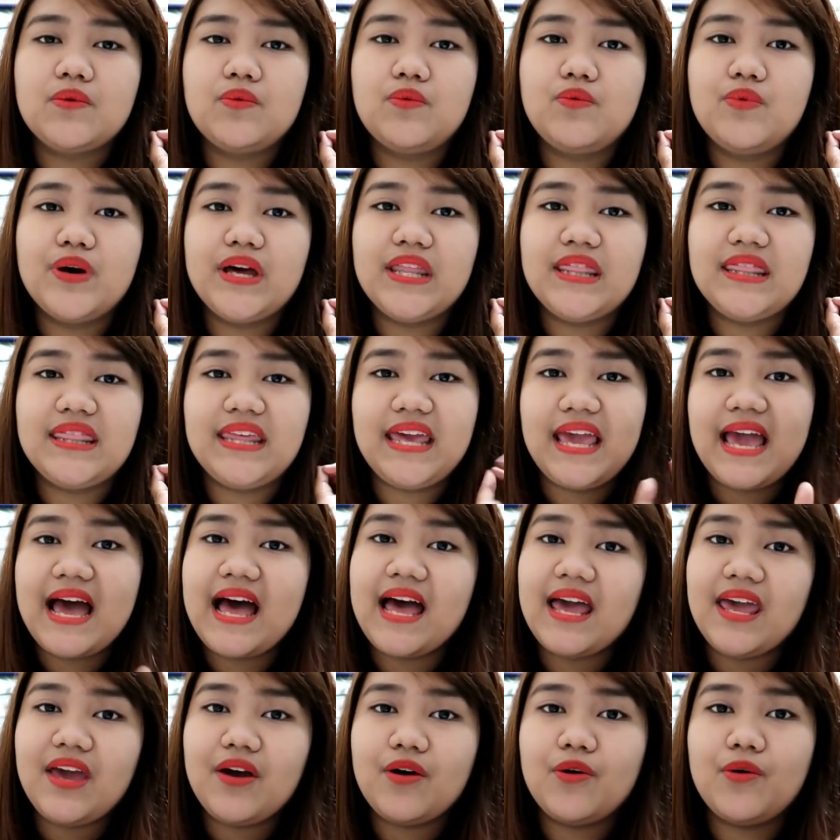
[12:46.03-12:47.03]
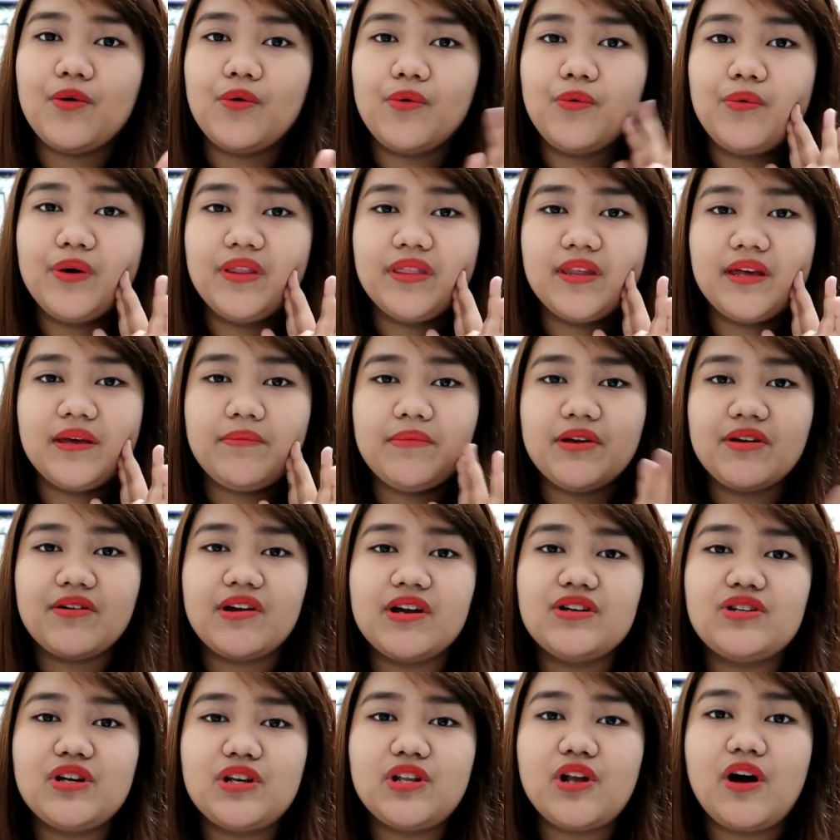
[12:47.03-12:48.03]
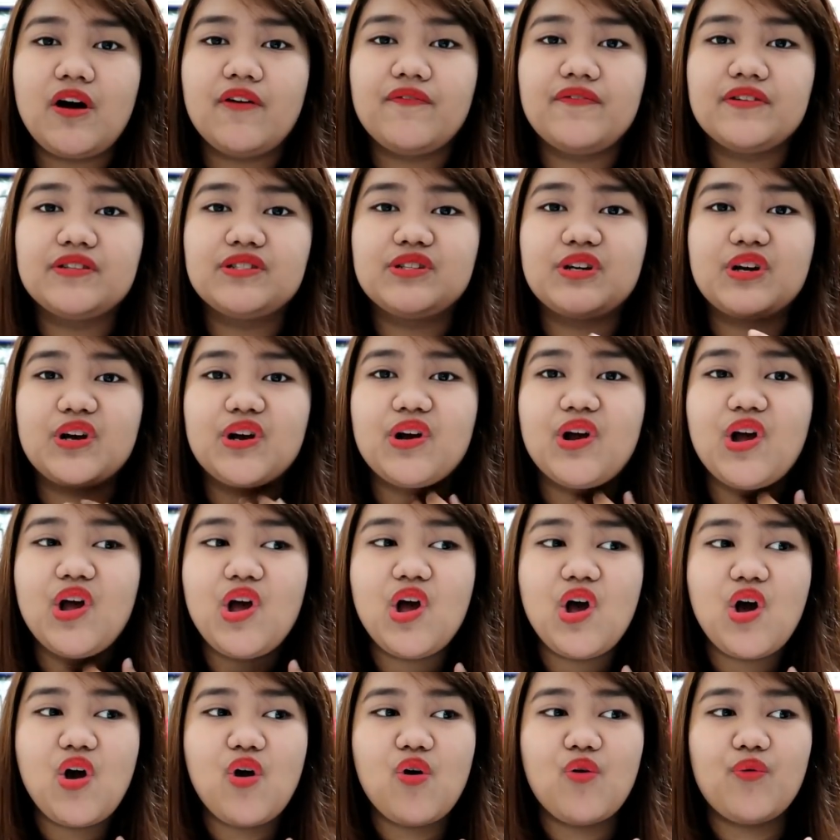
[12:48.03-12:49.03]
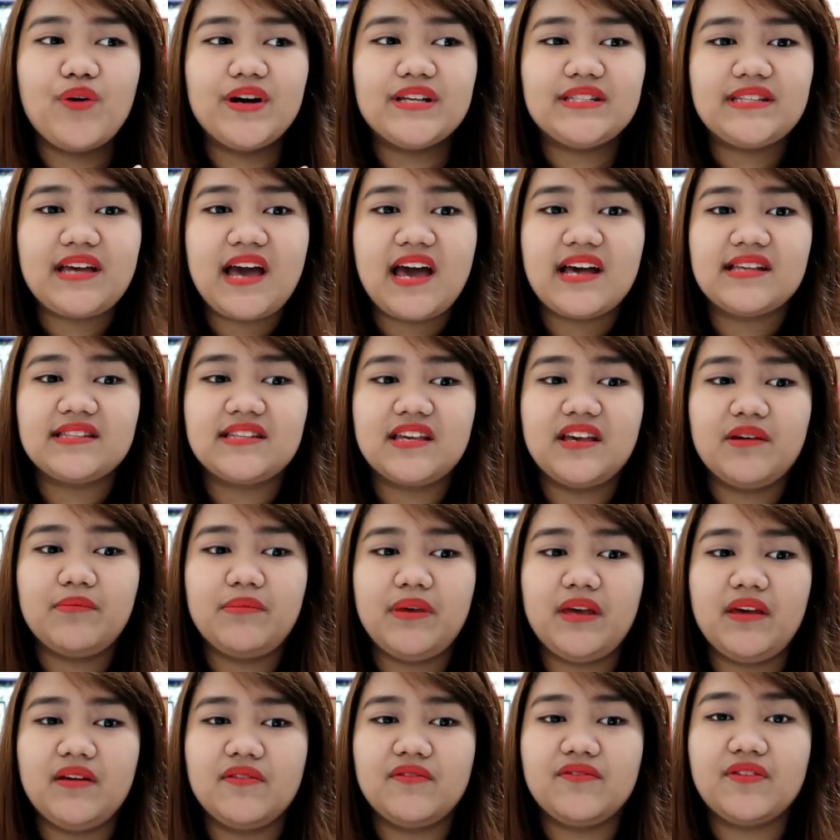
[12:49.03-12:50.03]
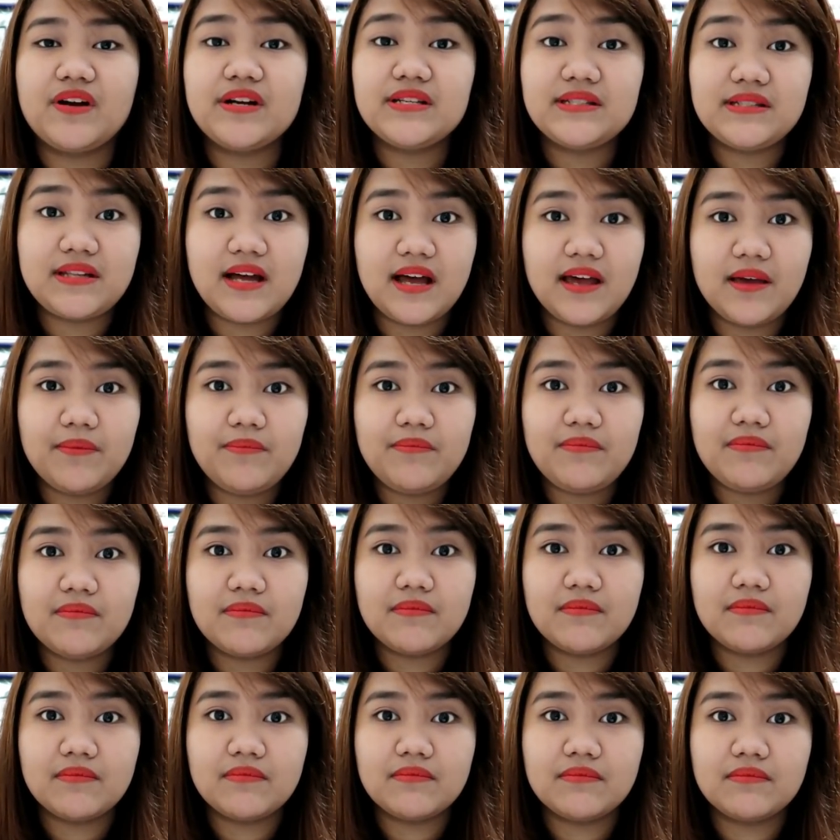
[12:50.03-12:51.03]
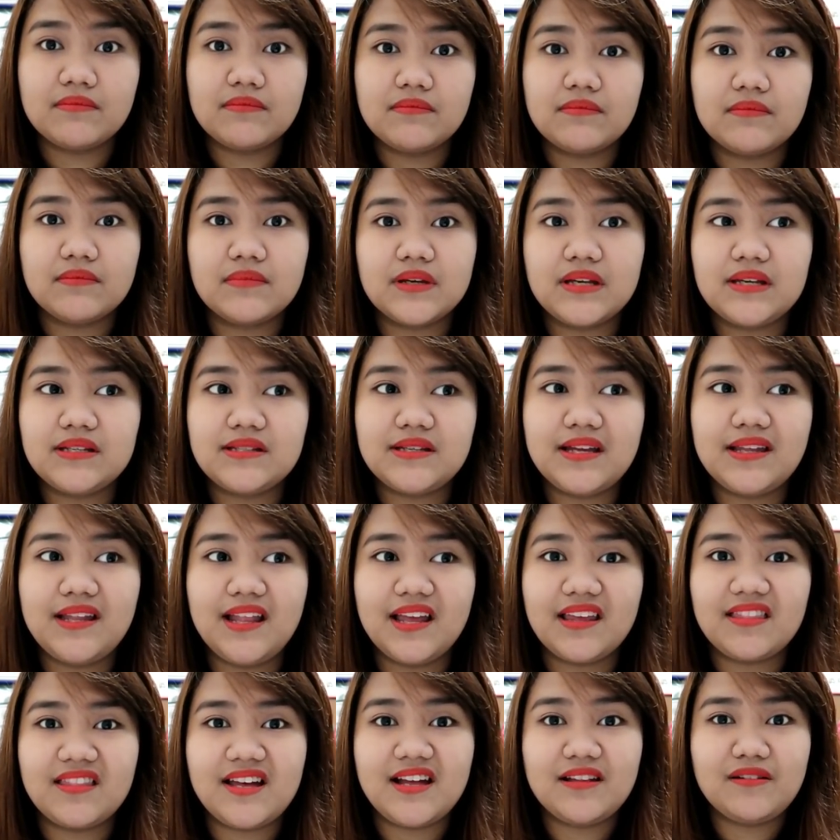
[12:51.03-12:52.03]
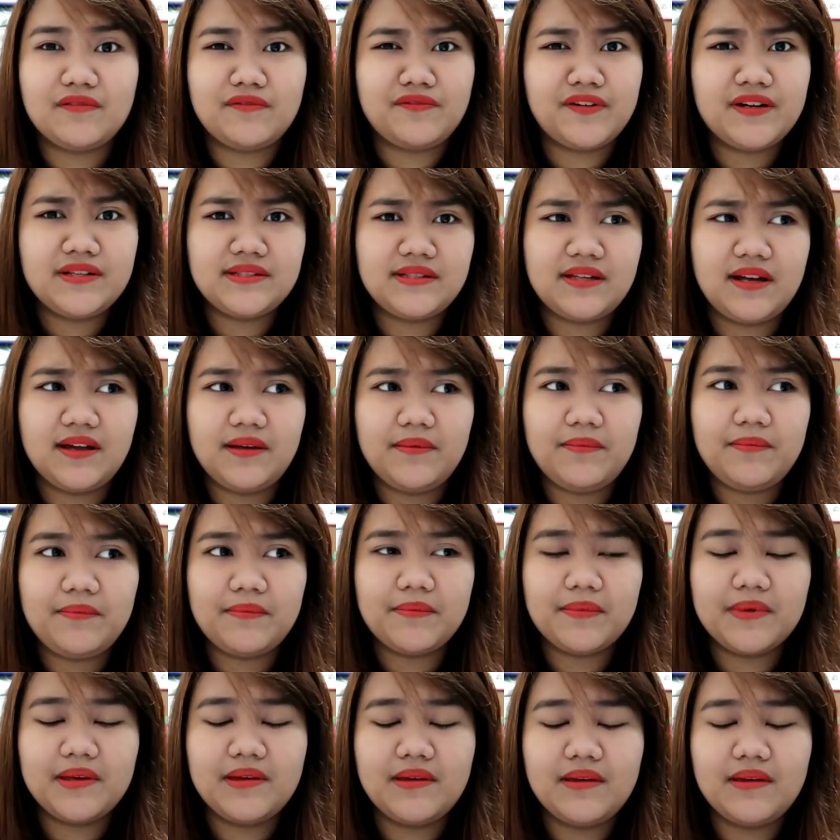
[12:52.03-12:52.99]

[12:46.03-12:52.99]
when the immigration officer was asking me, first time, he said like that, first time,